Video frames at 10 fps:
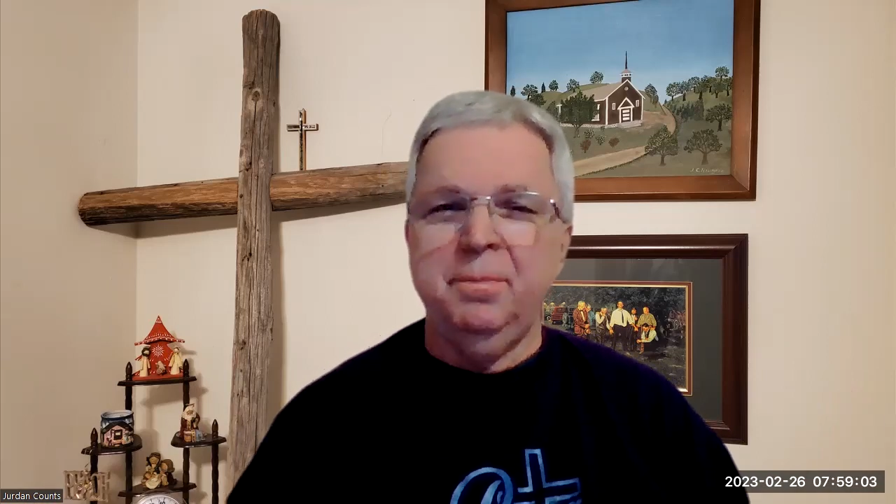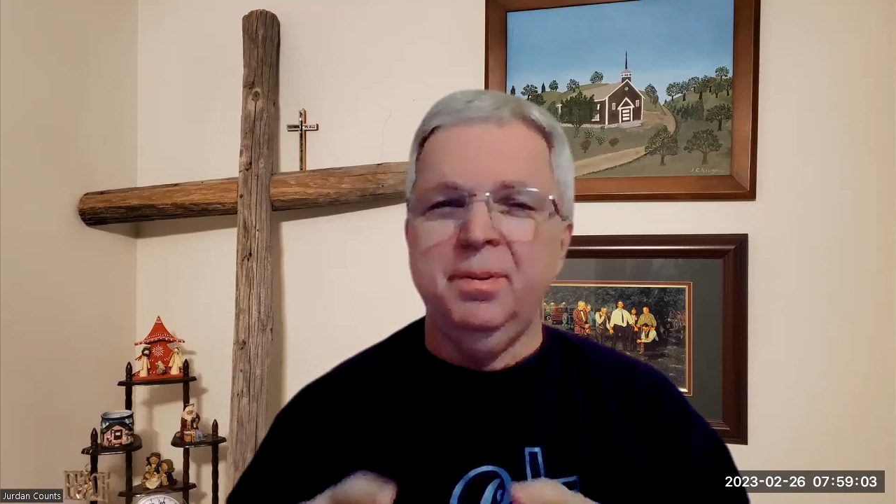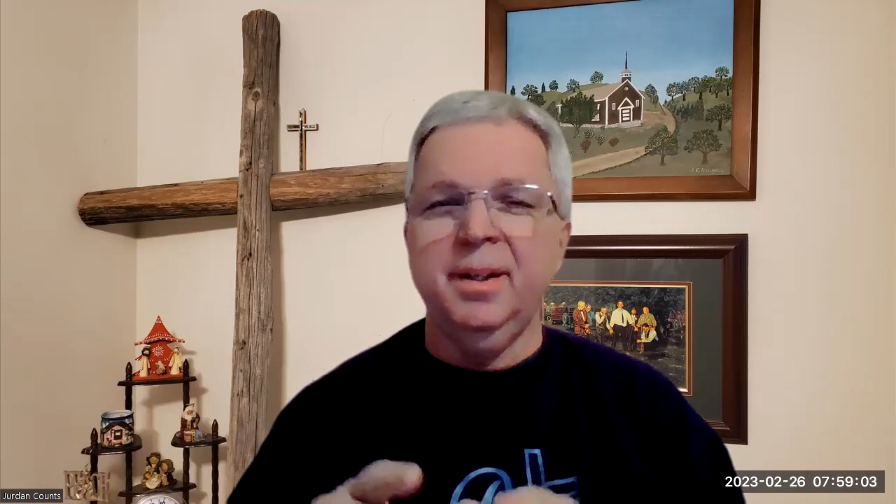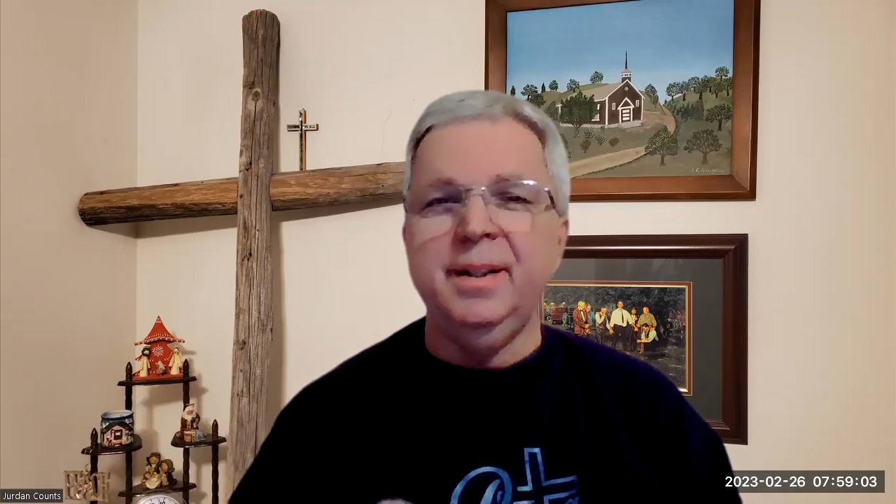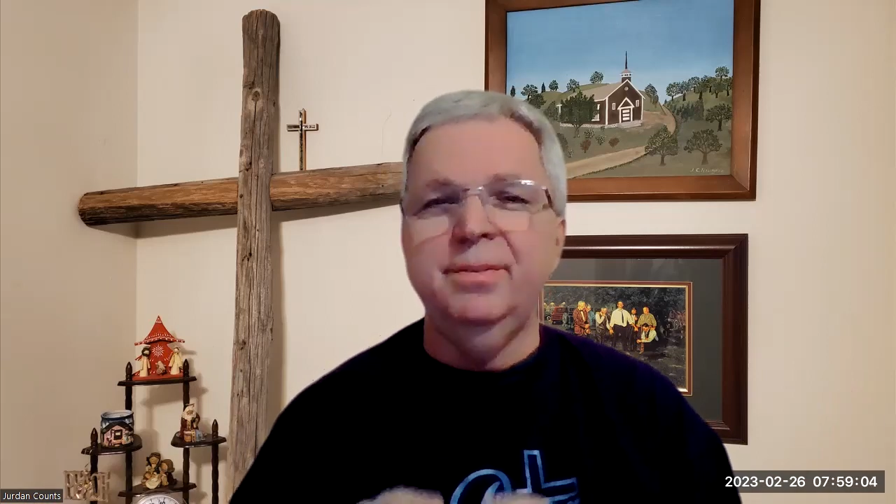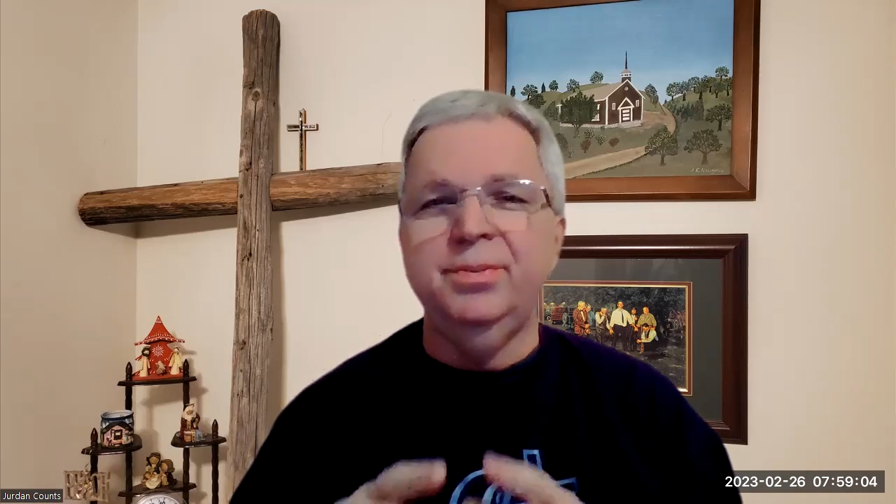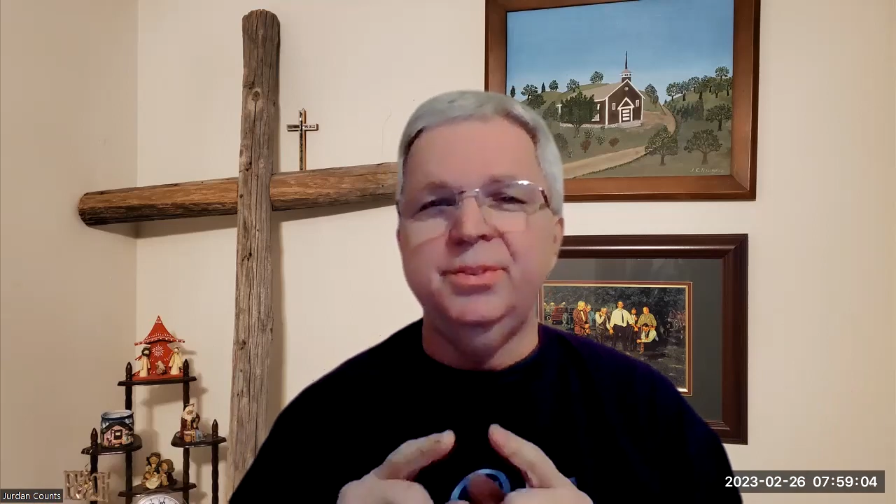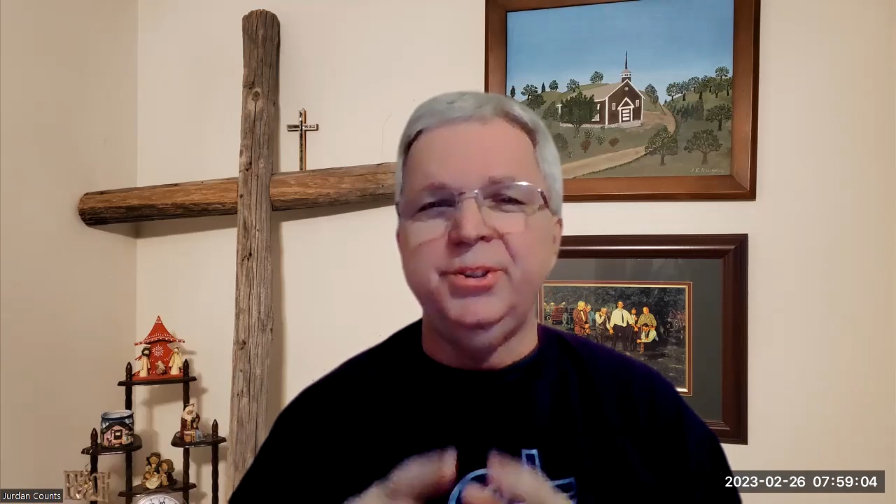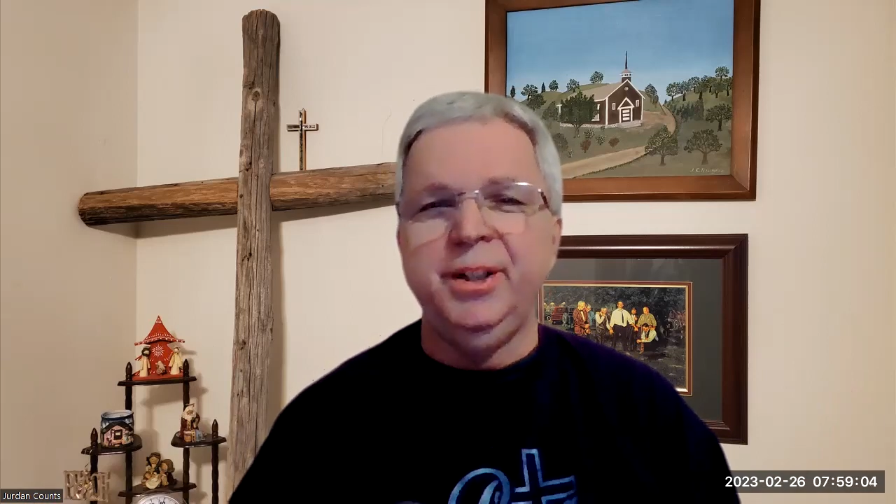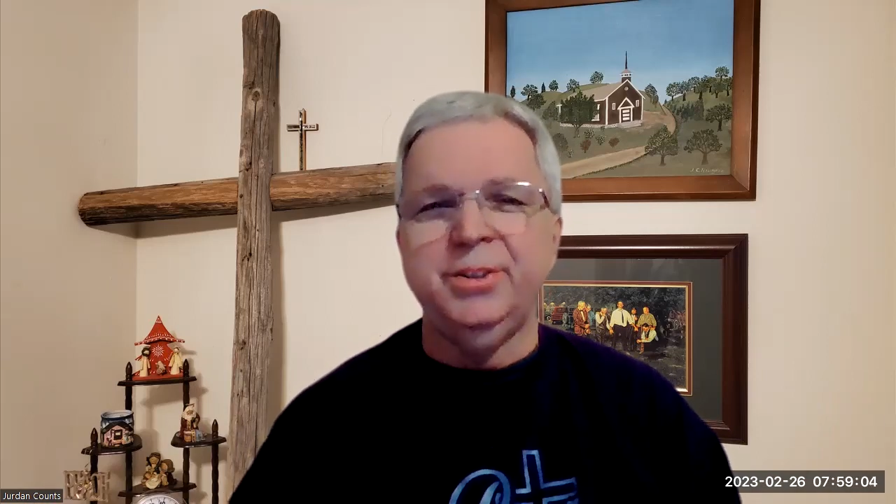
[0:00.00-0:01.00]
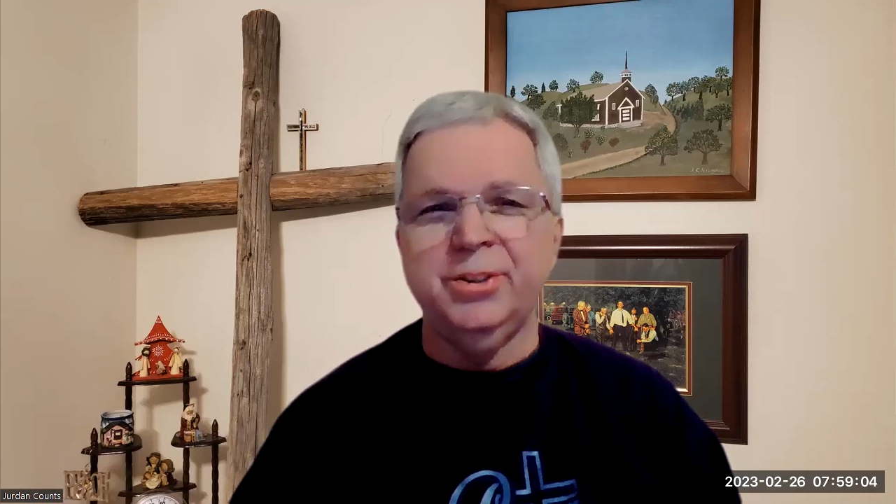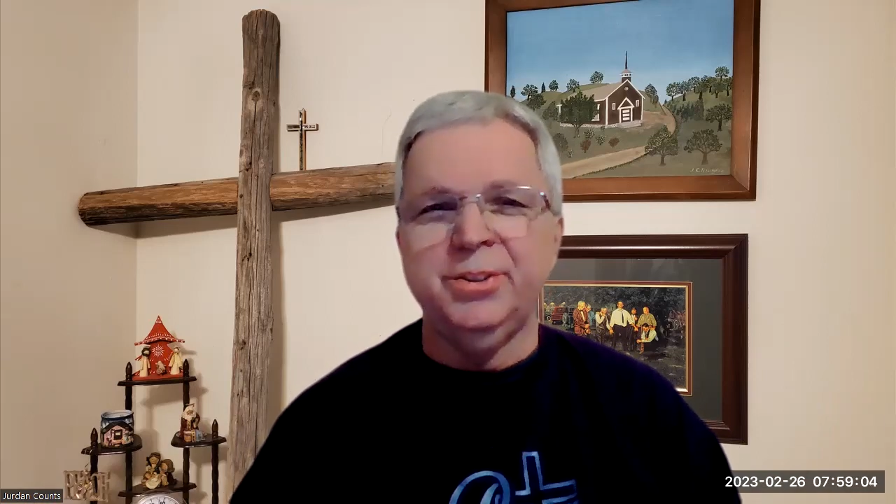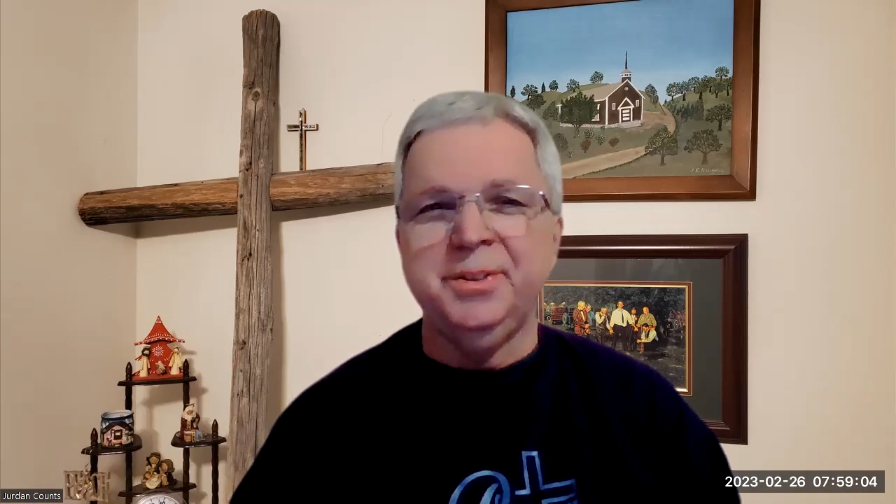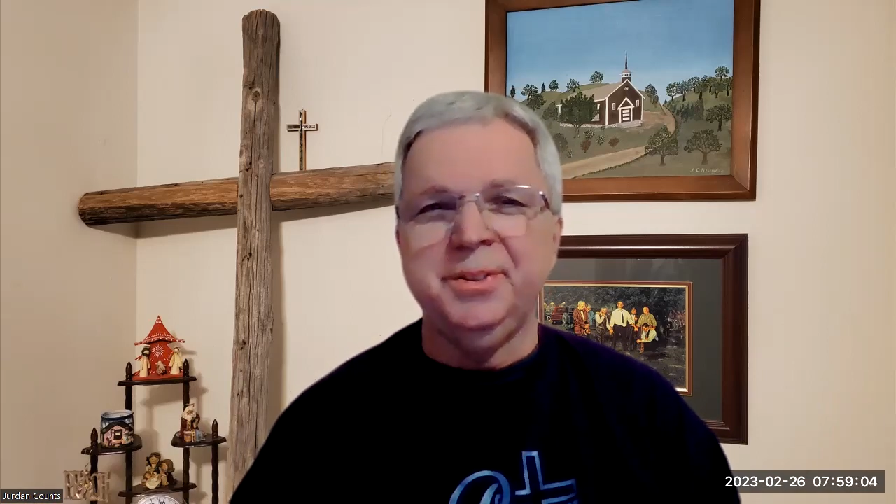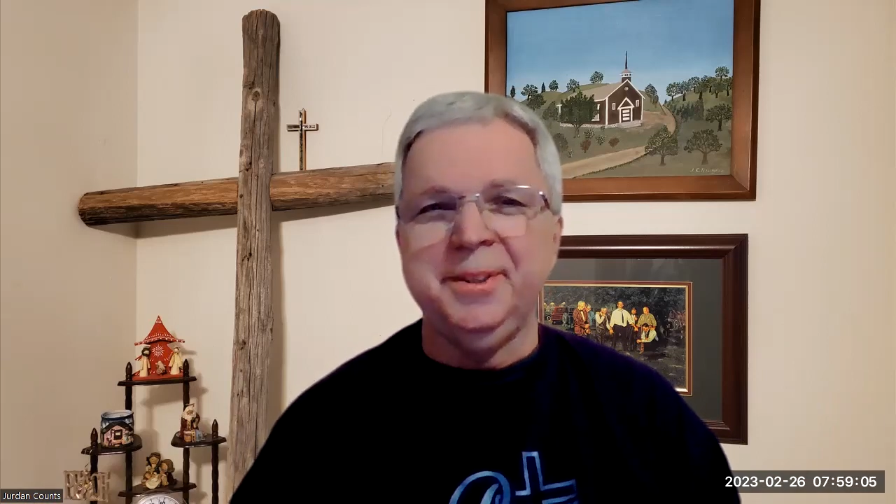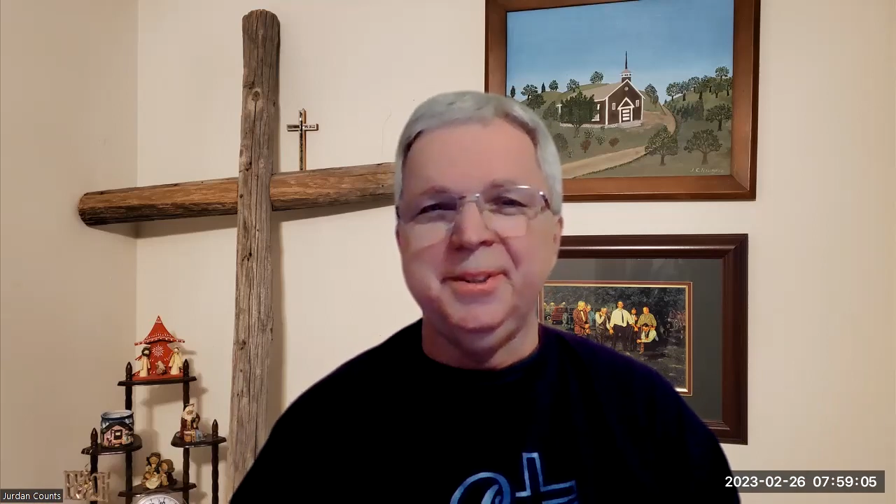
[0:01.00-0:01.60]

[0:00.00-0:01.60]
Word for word: I believe Jesus